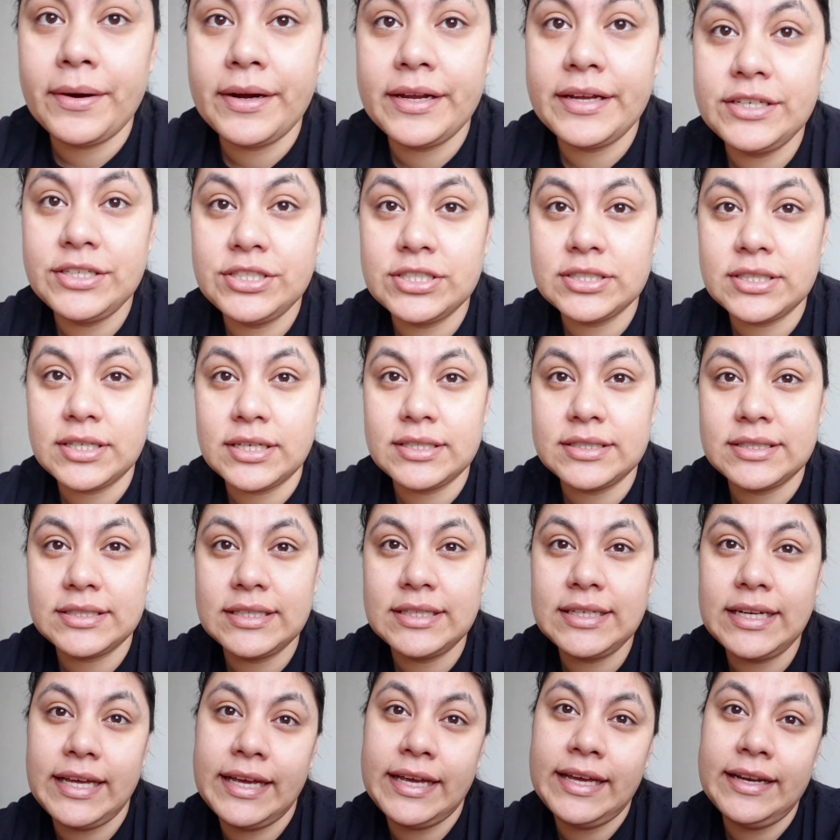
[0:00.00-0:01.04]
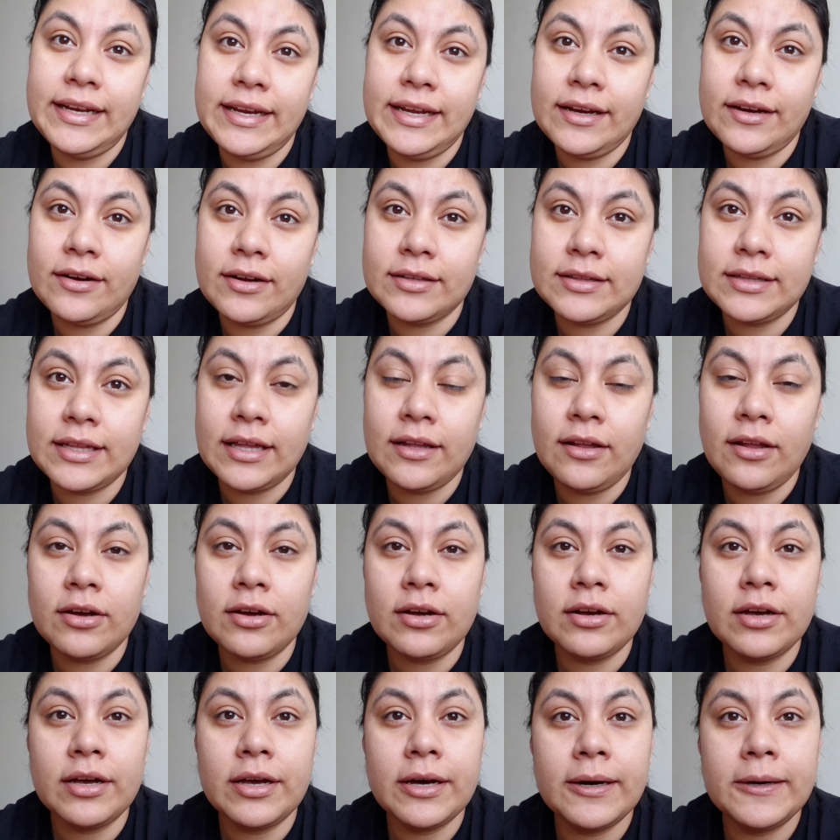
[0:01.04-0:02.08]
He just got done eating not that long
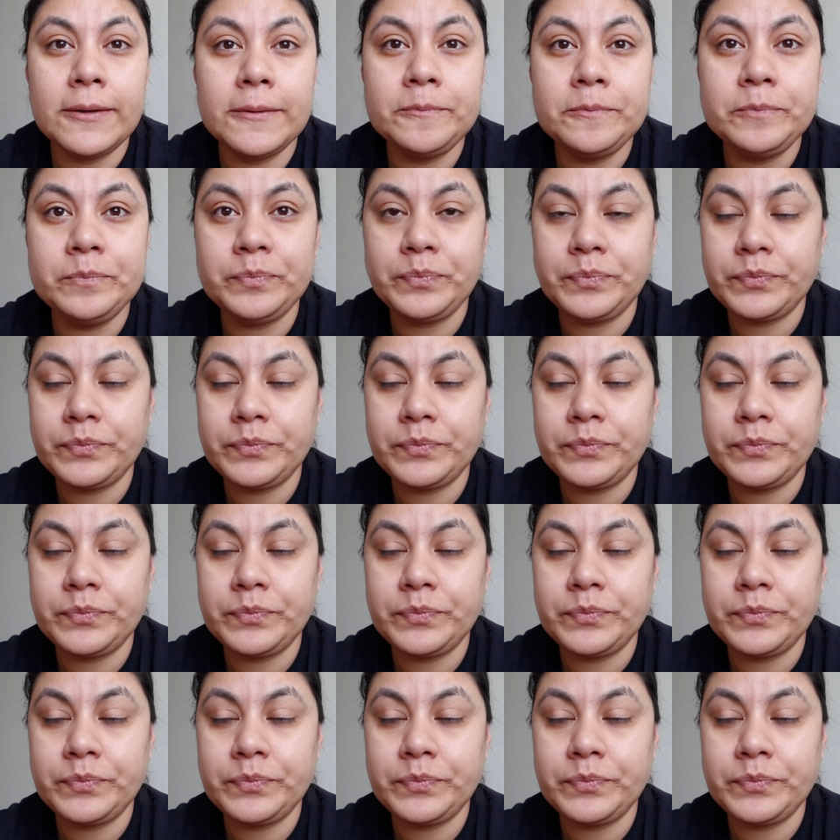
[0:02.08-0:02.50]
ago.